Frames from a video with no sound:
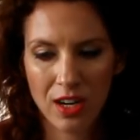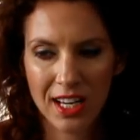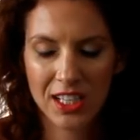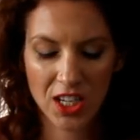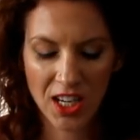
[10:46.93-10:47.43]

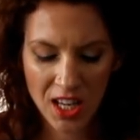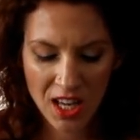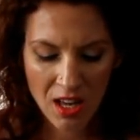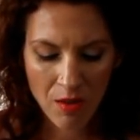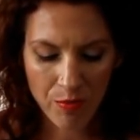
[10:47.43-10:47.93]
Like she
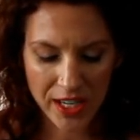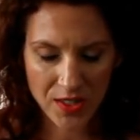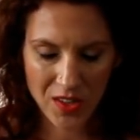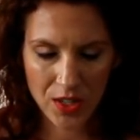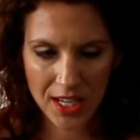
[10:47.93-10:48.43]

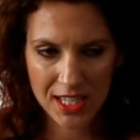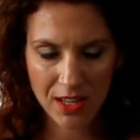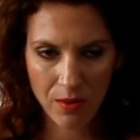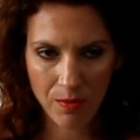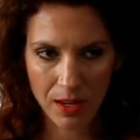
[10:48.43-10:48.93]
breastfed for like
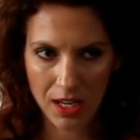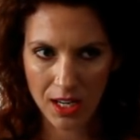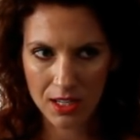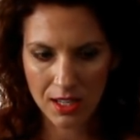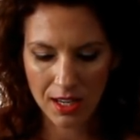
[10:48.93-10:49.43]
7
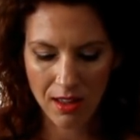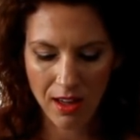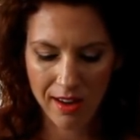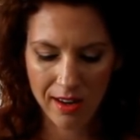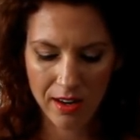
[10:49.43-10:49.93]
minutes, and
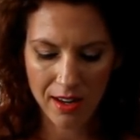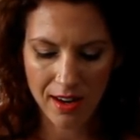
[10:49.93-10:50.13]
then